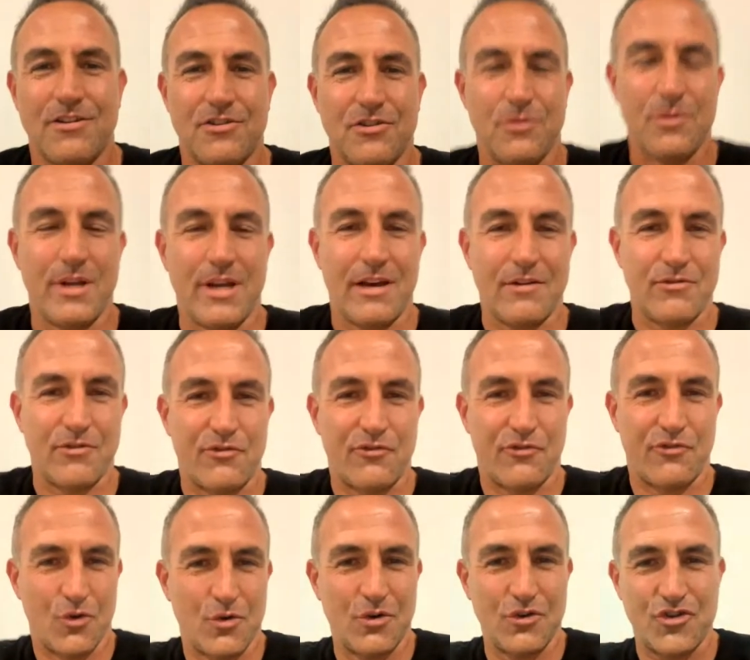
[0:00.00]
do we have a
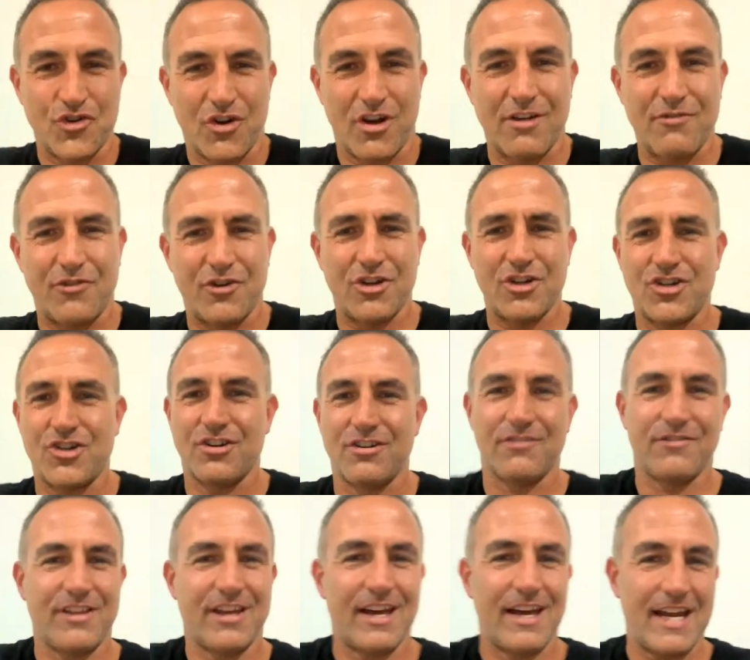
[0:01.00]
4-wheel drive version
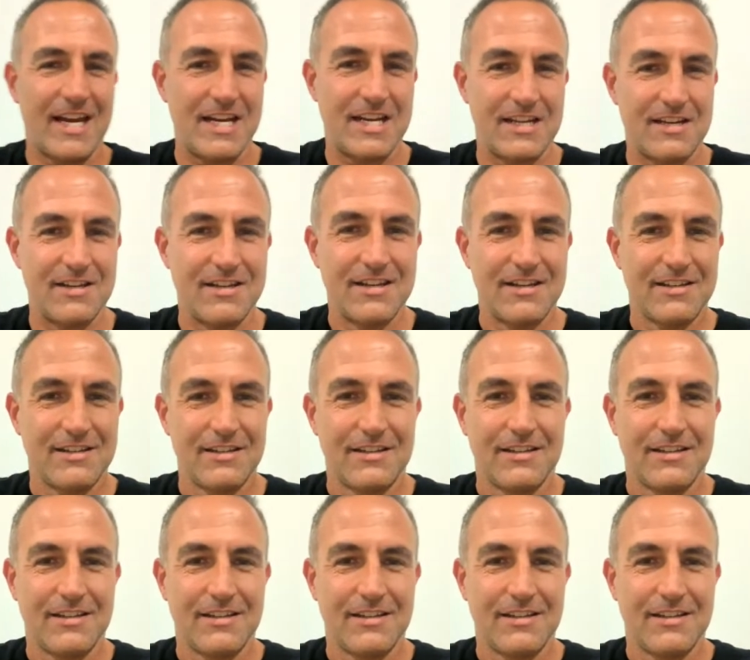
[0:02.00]
of the Hadean?